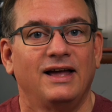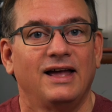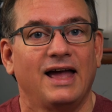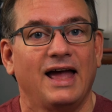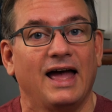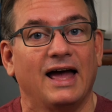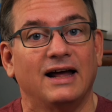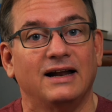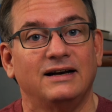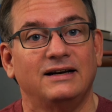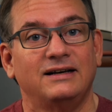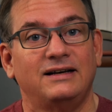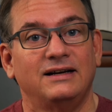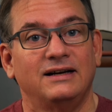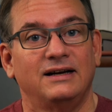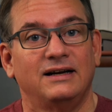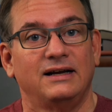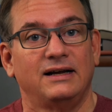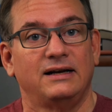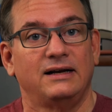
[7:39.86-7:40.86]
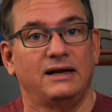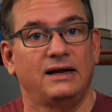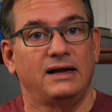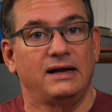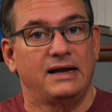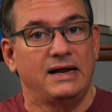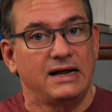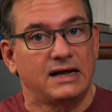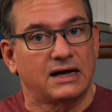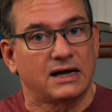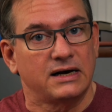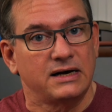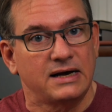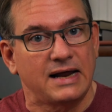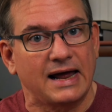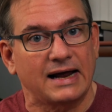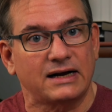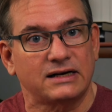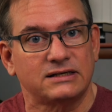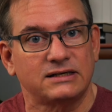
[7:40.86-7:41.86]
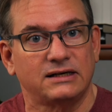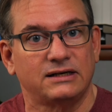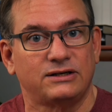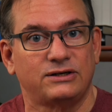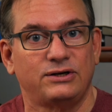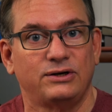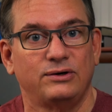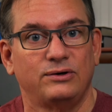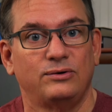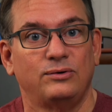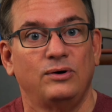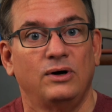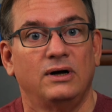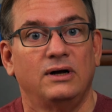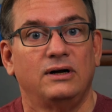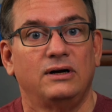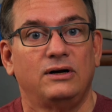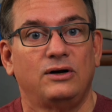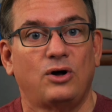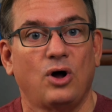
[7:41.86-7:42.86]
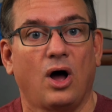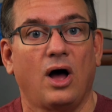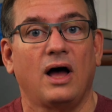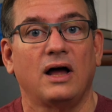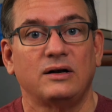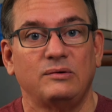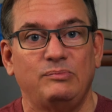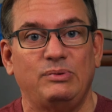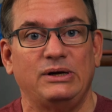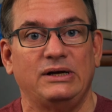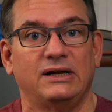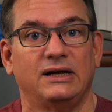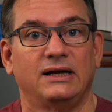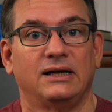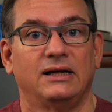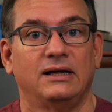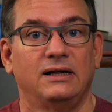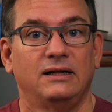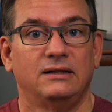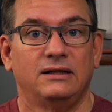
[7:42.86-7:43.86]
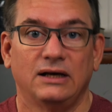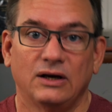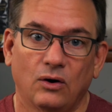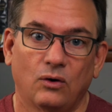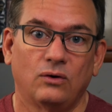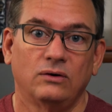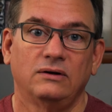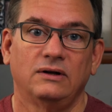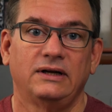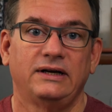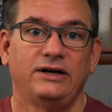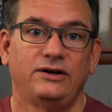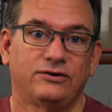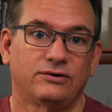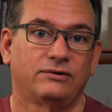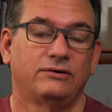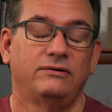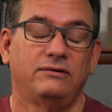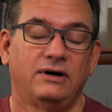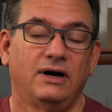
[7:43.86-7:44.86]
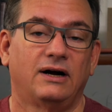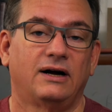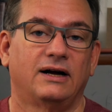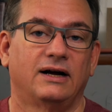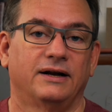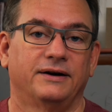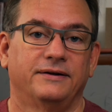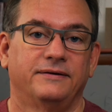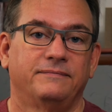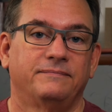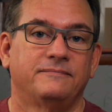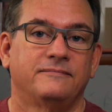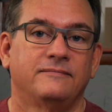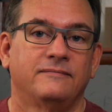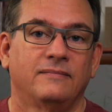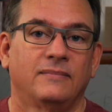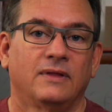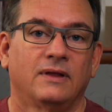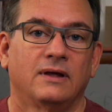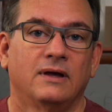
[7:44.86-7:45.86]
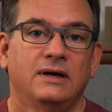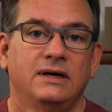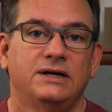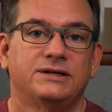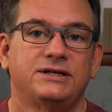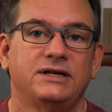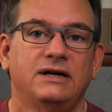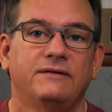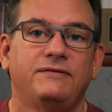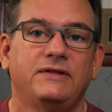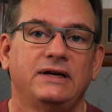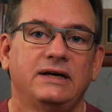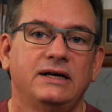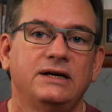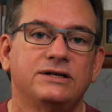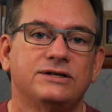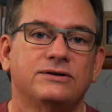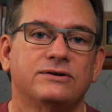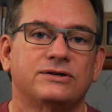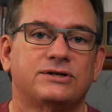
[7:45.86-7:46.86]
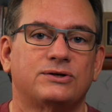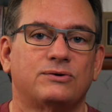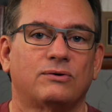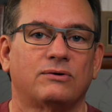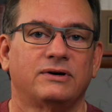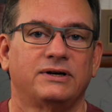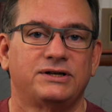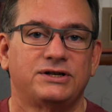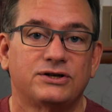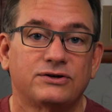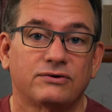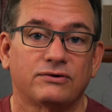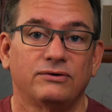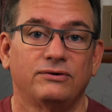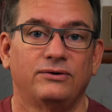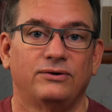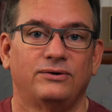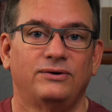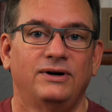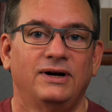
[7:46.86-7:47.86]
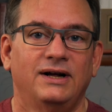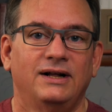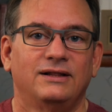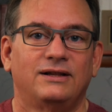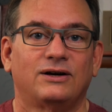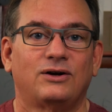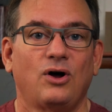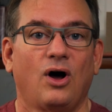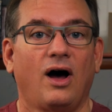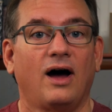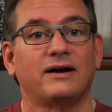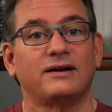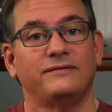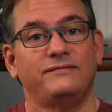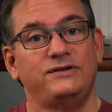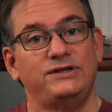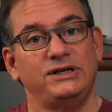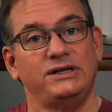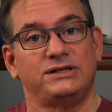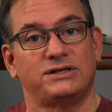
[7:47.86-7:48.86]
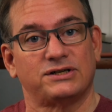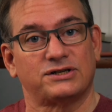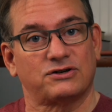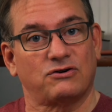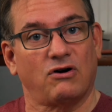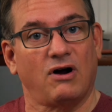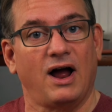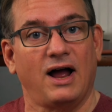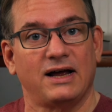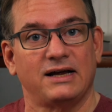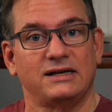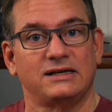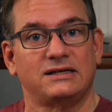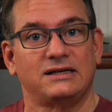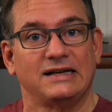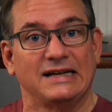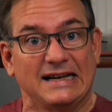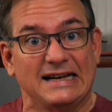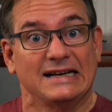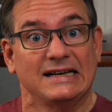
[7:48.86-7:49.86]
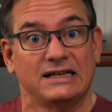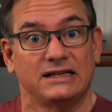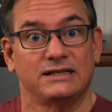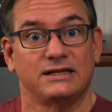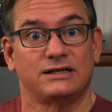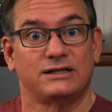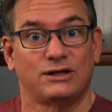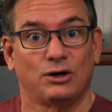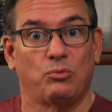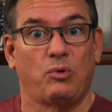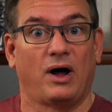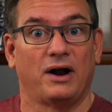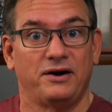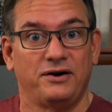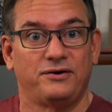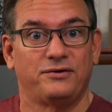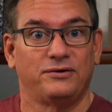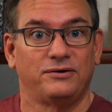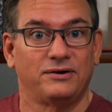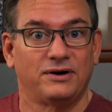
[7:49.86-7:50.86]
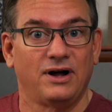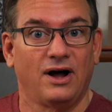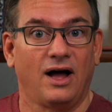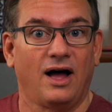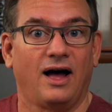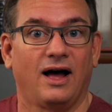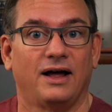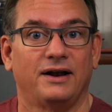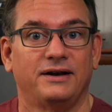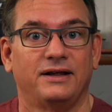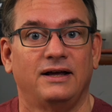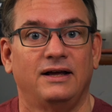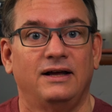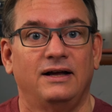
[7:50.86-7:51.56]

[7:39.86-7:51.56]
and he connects it to God being the only true God. You see, if the Easter story is true, the God of Jesus Christ is the one true God.